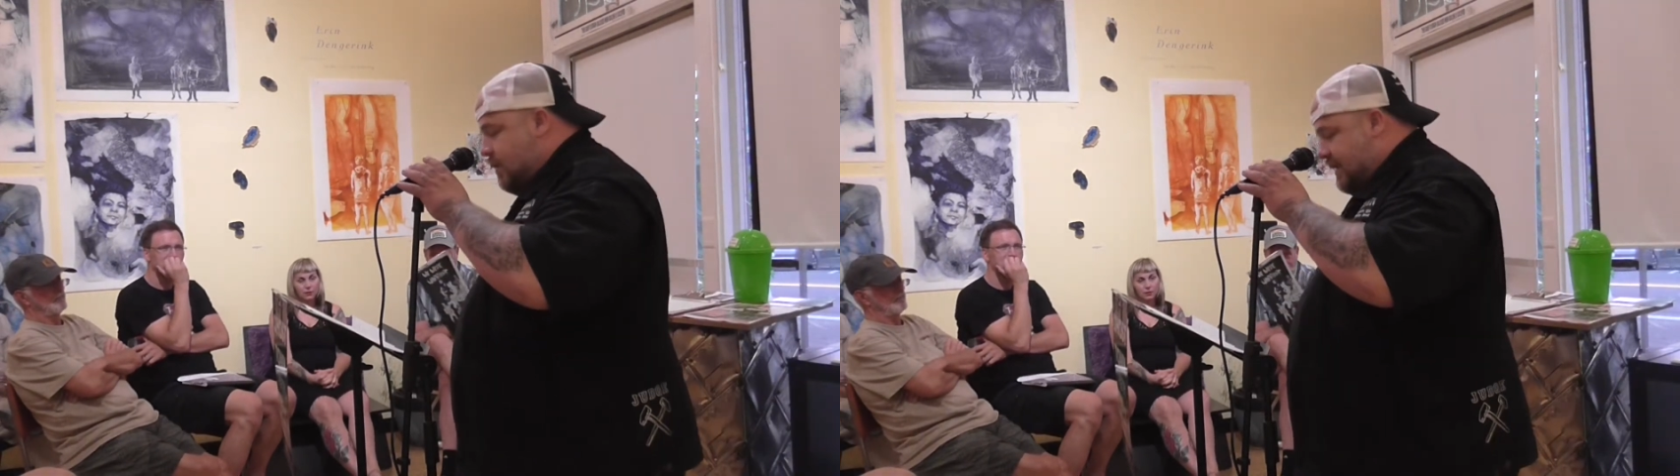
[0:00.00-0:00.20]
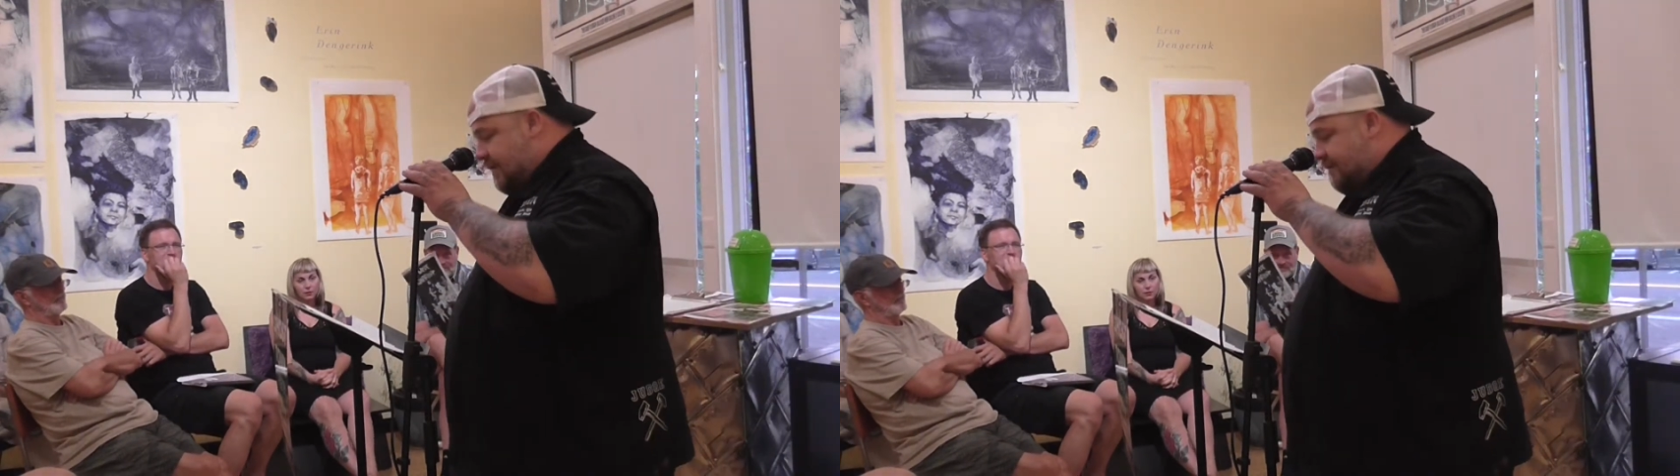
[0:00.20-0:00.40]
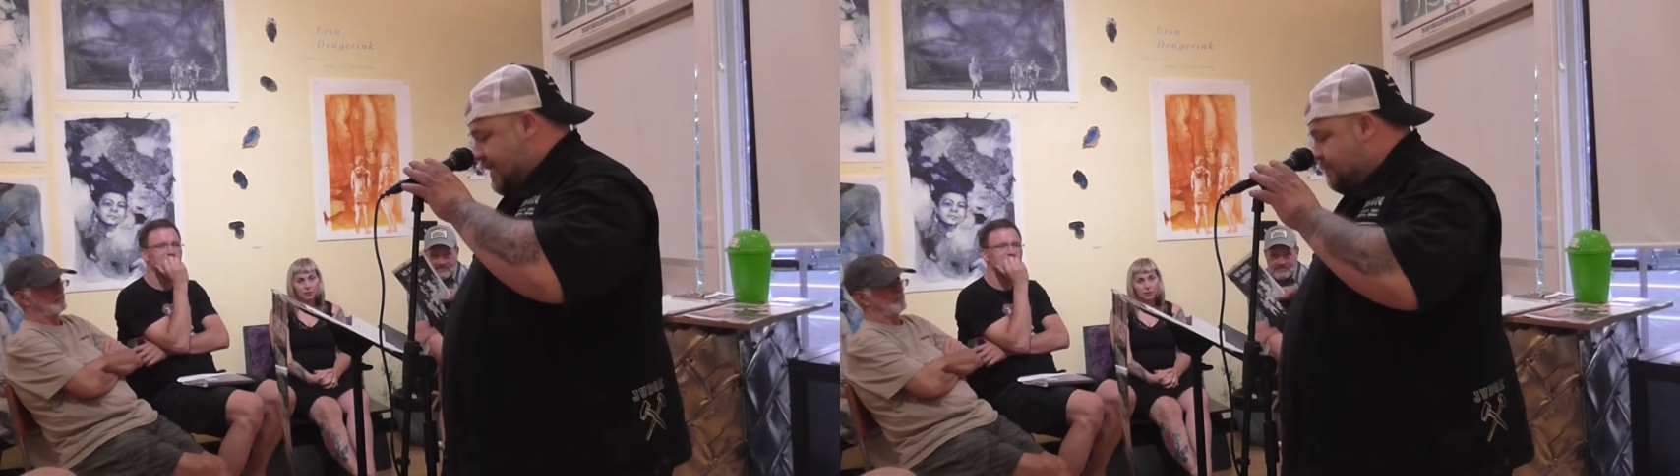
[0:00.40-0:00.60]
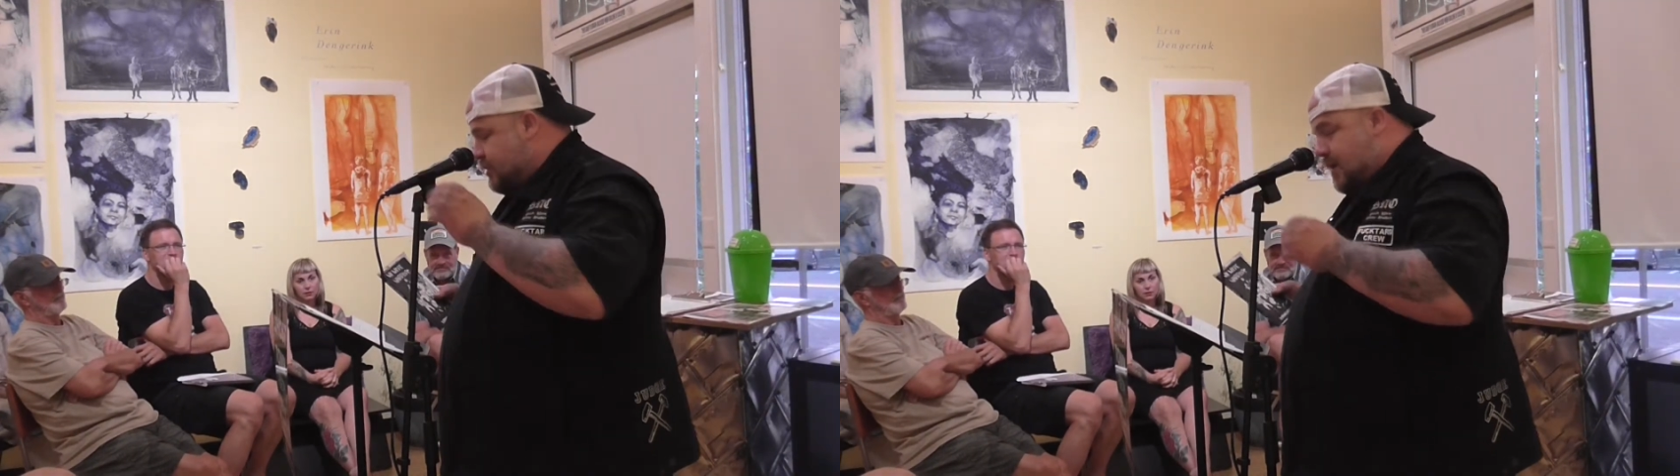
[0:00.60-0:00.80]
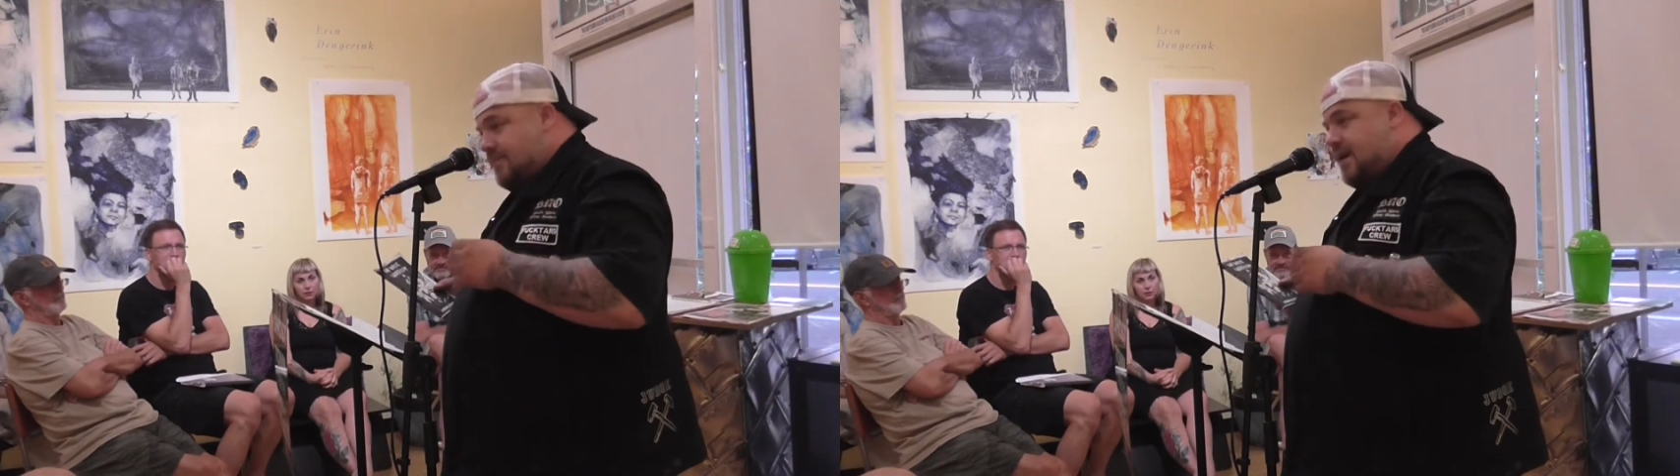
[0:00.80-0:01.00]
work at a vape
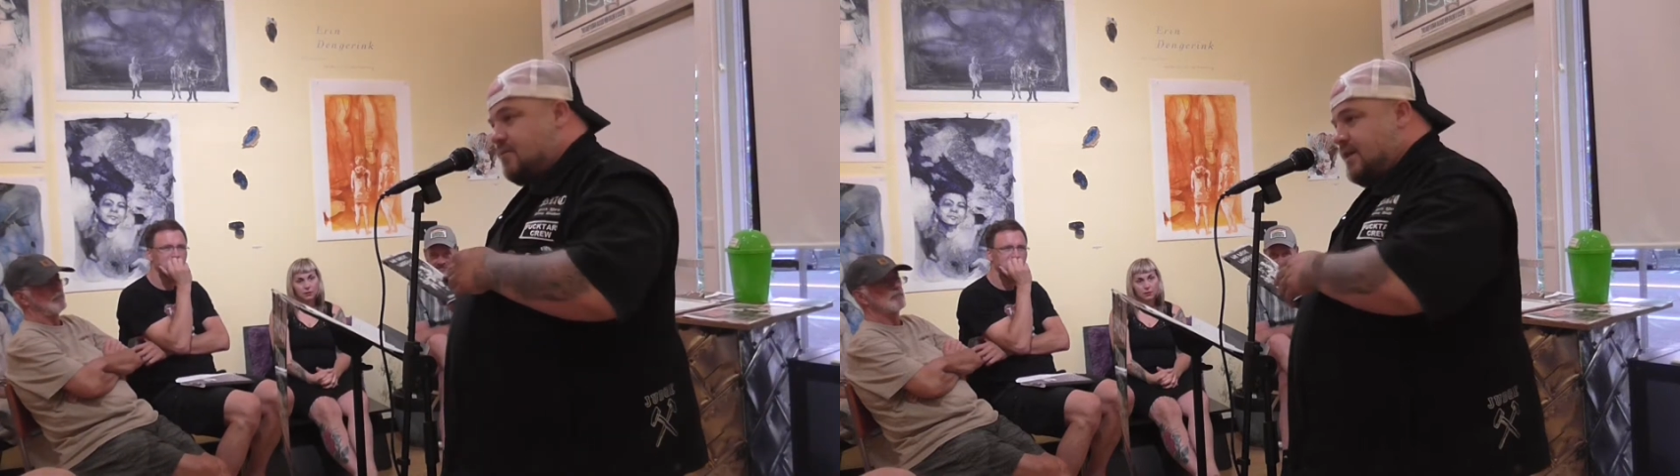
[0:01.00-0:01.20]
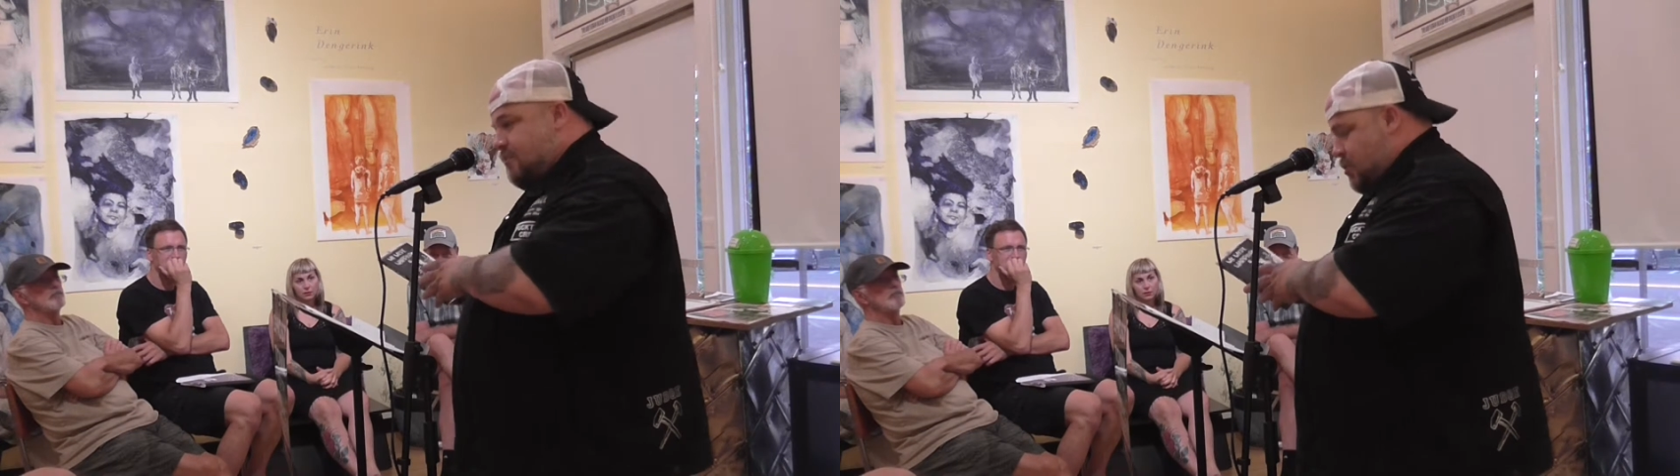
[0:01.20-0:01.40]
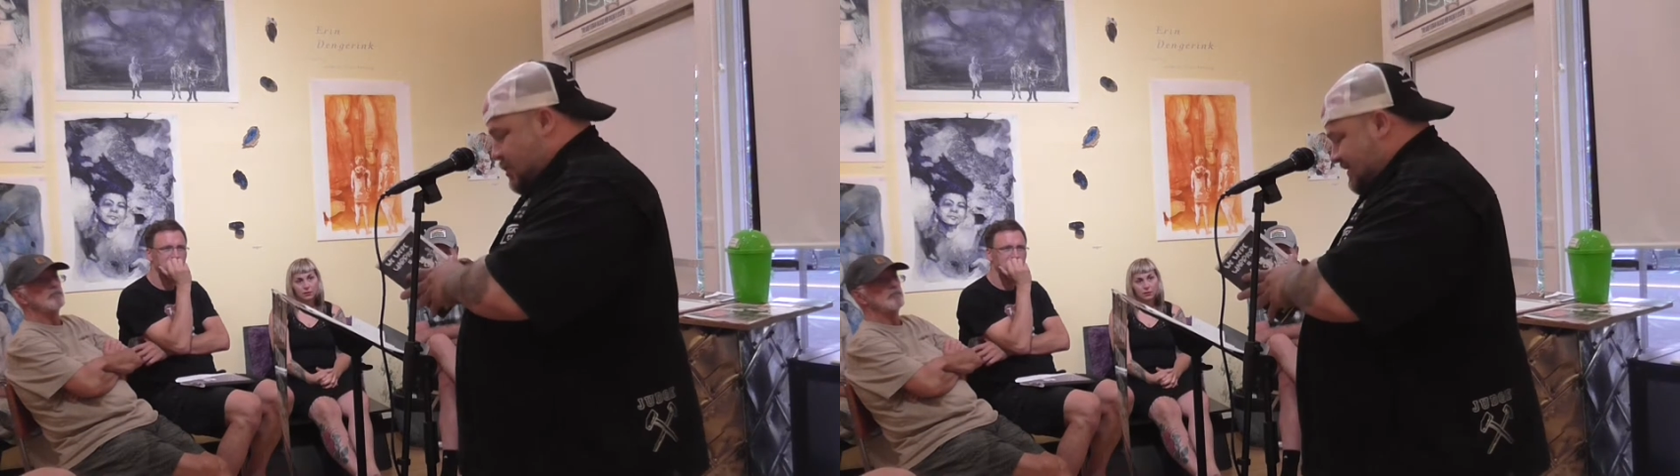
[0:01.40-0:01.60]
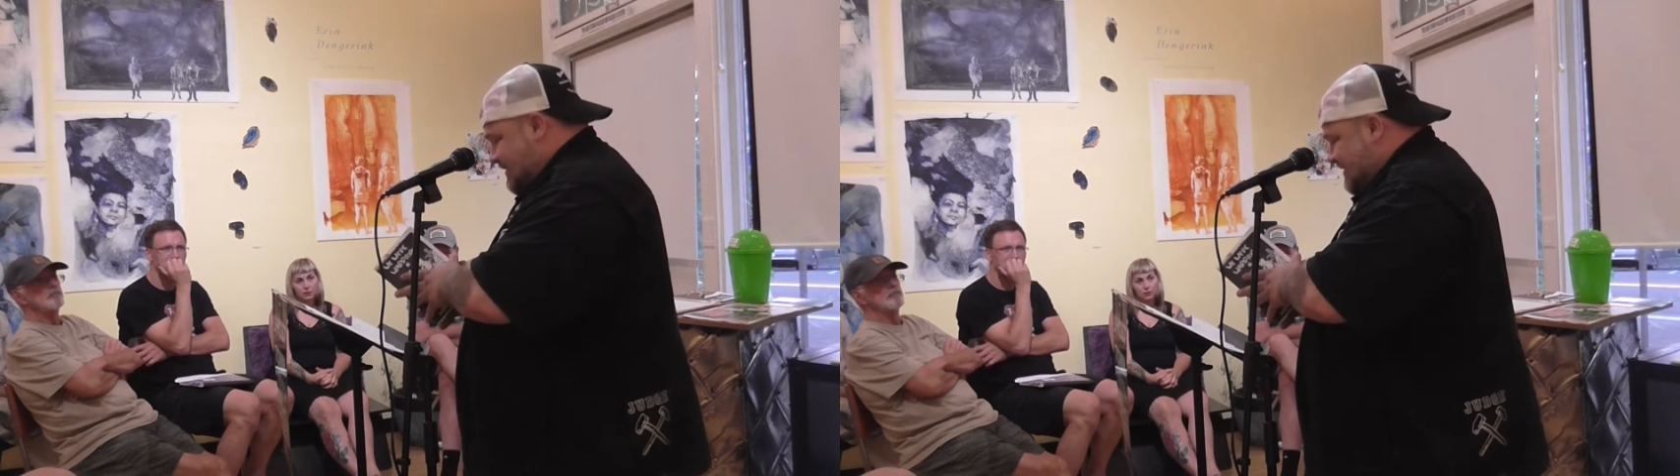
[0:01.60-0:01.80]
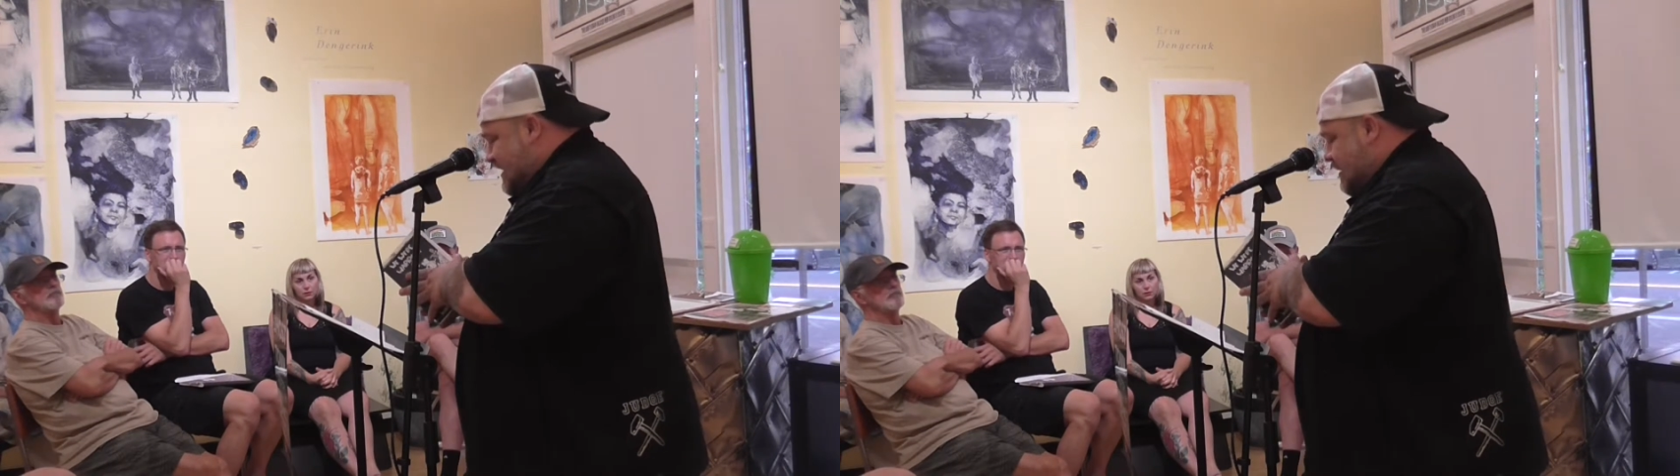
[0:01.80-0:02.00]
shop downtown
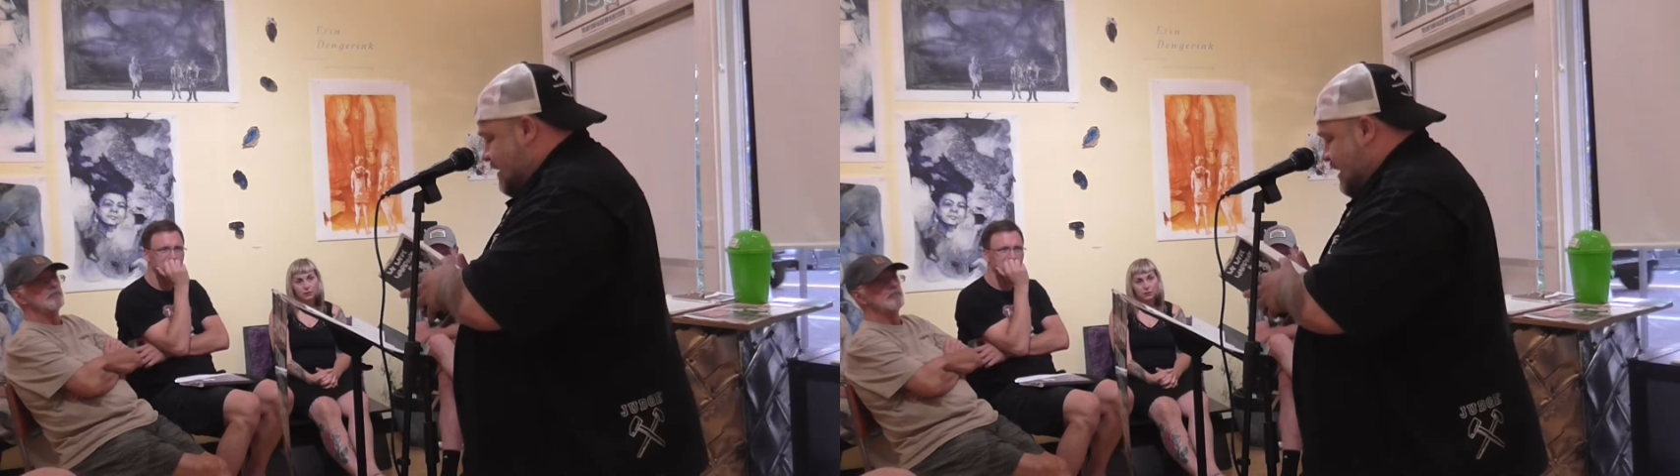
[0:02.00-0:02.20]
Portland,